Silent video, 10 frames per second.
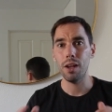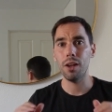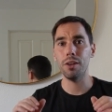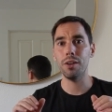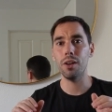
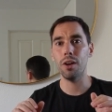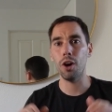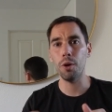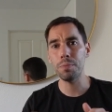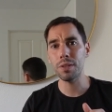an
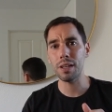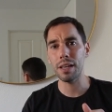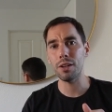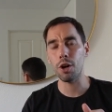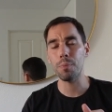
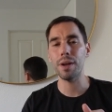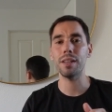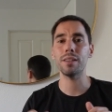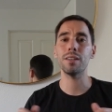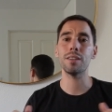obsolete operating
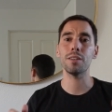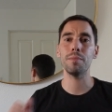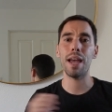system,